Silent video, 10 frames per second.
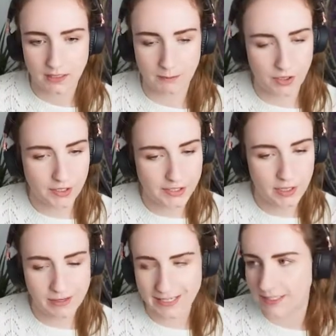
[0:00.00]
I'm not going
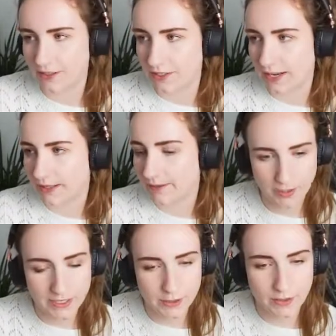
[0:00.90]
to go easy on you.
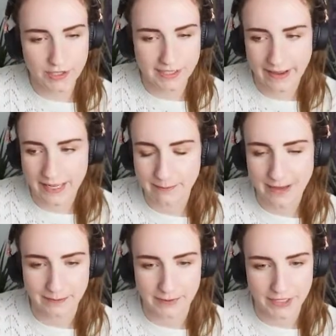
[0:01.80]
What are you doing just laying in
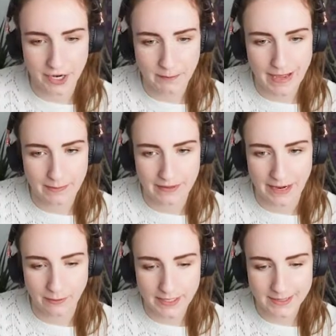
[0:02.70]
bed when you've got a baby
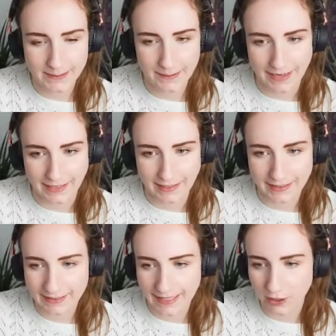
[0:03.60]
there? What are you doing?
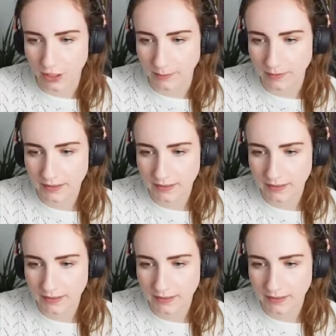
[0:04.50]
Get up.